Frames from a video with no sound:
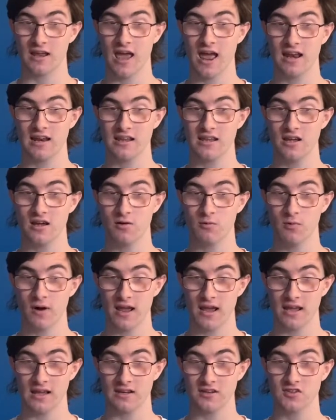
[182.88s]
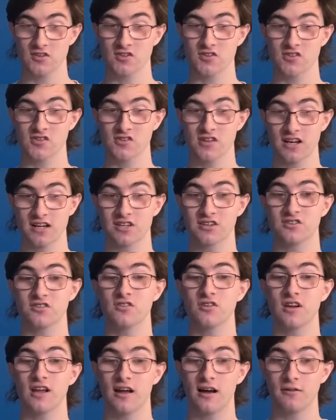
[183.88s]
any way to select
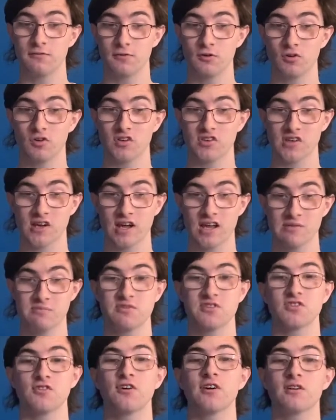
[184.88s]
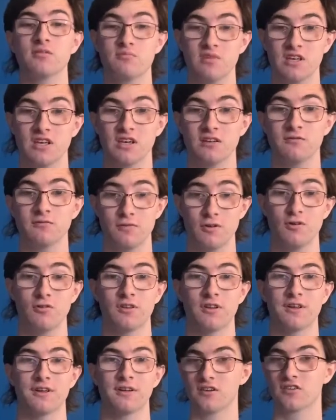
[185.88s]
a fuel type so I could begin
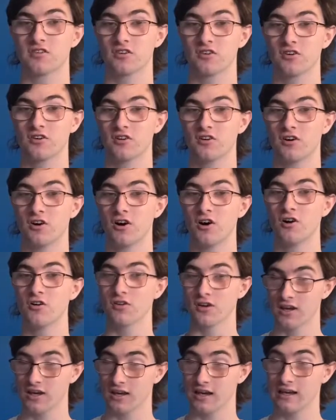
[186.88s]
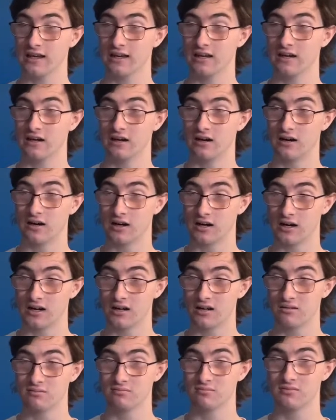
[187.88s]
fueling. So, okay,
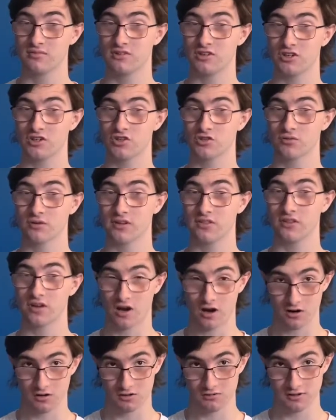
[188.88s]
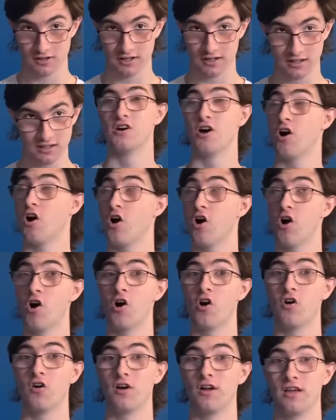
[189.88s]
did you read the card right?
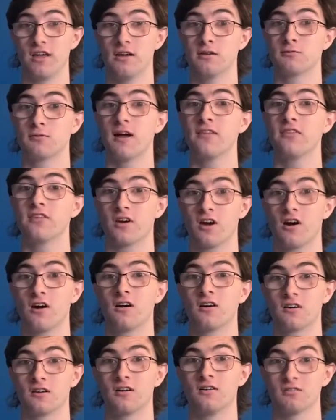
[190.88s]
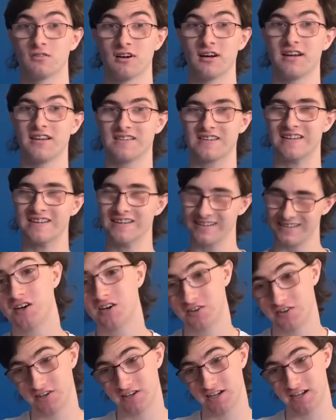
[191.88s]
Oh, it read the card all right.
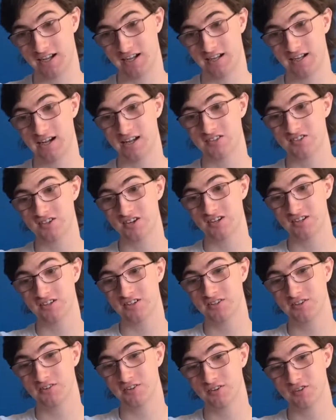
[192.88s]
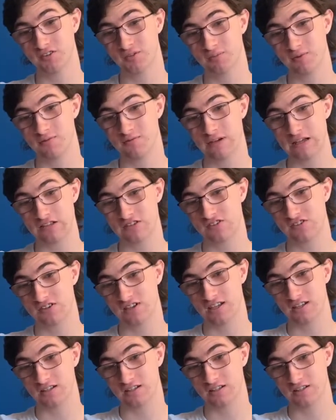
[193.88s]
Okay, I started doing some
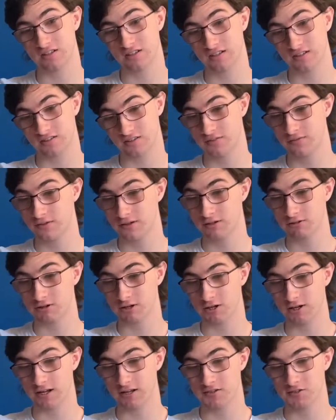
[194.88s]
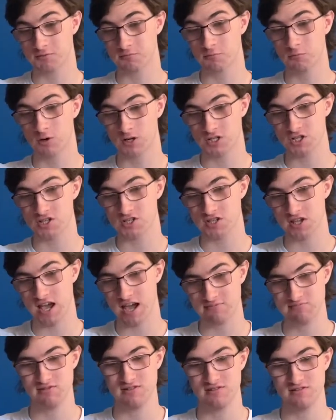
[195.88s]
investigating to figure out as of what just
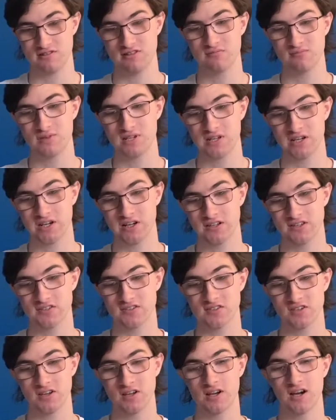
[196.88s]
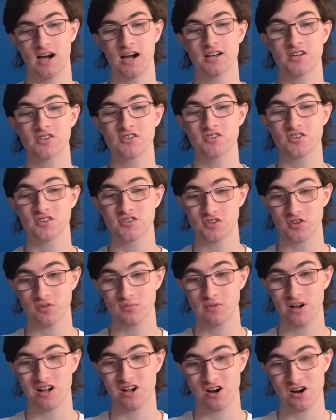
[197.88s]
happened, because I just inserted
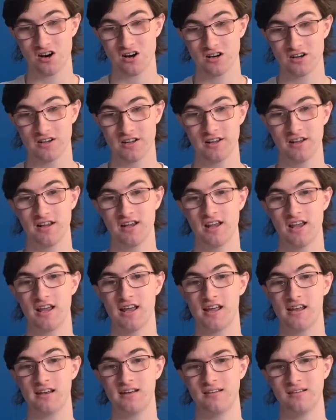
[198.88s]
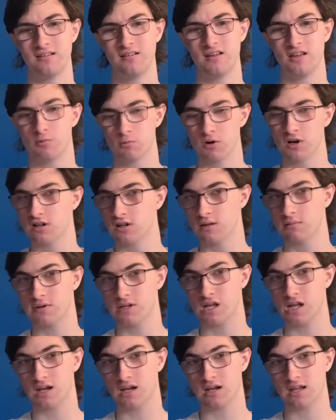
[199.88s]
my card and it wouldn't let me
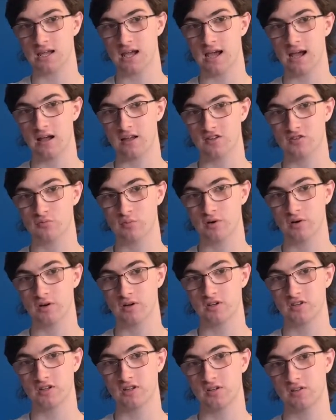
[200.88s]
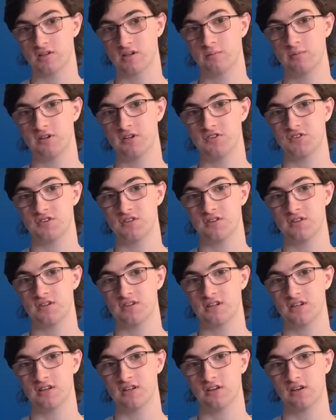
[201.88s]
get any gas, but it didn't tell me to see the
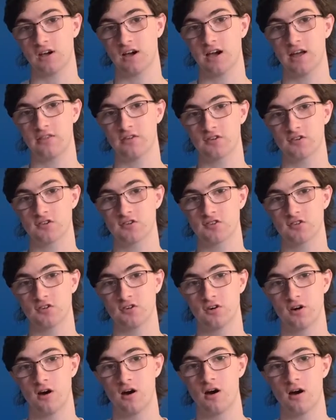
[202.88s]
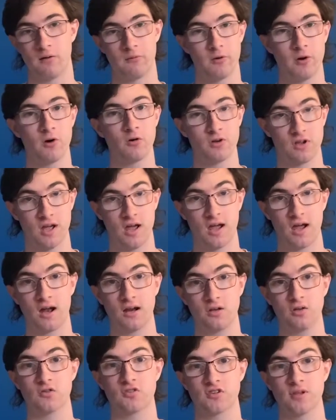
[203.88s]
attendant either, so okay, I
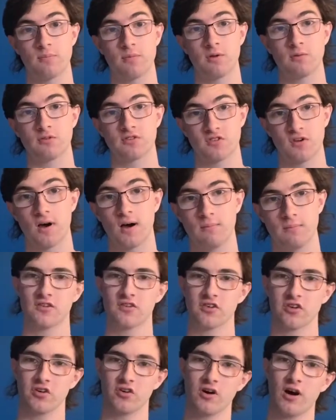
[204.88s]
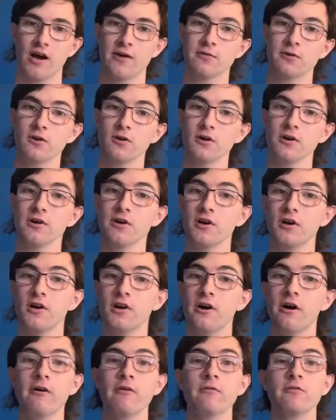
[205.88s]
knew something was up. So I've heard
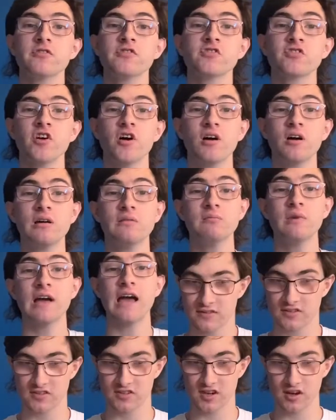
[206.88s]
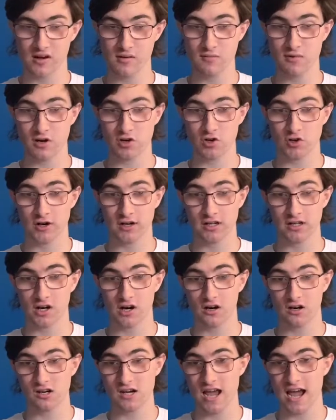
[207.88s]
of some credit
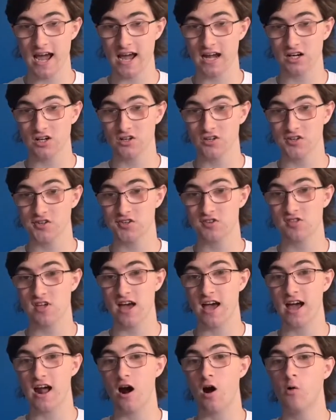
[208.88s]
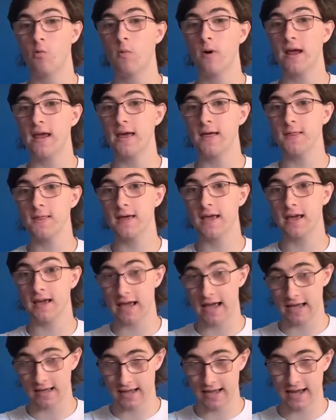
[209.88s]
card hackers that a way they
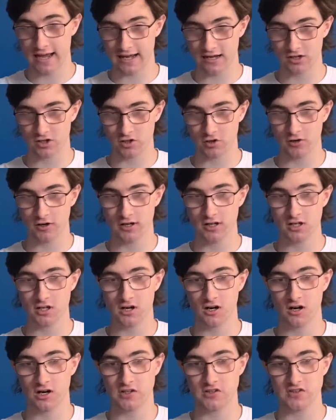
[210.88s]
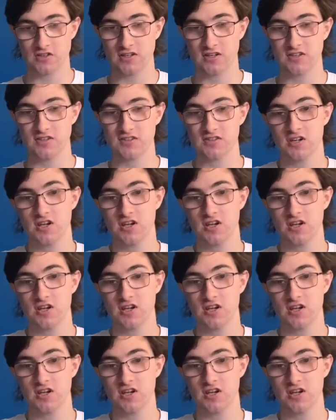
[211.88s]
hack credit cards is